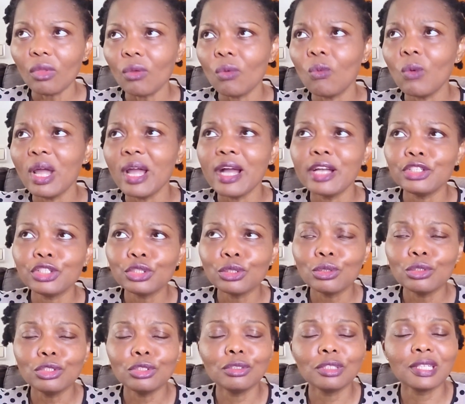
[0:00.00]
where I
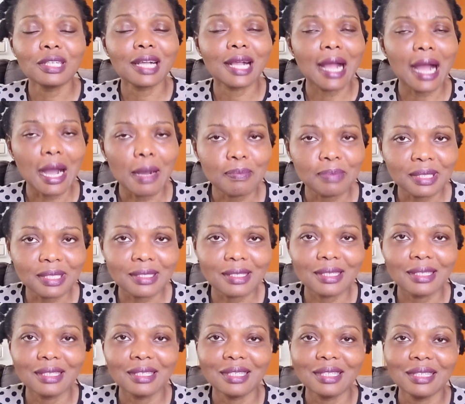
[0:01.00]
showed you the gaps
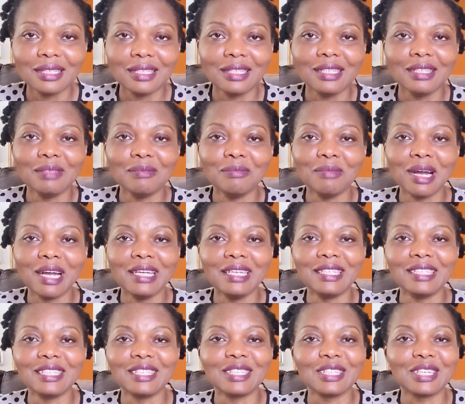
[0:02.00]
in
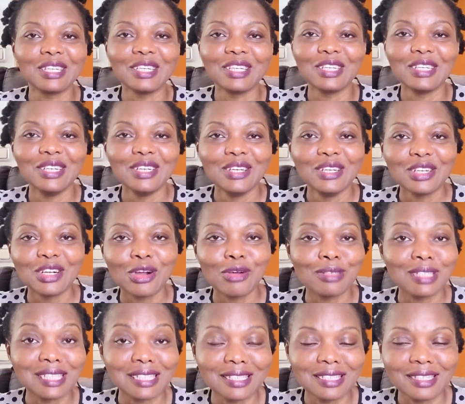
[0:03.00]
my
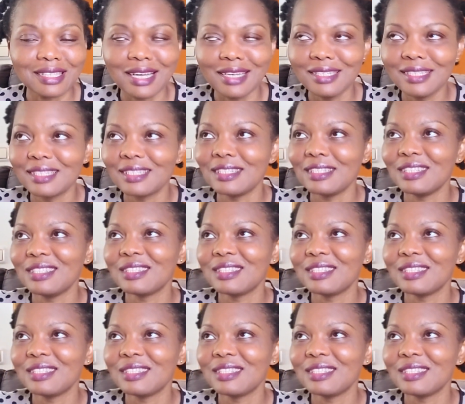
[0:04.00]
consistency.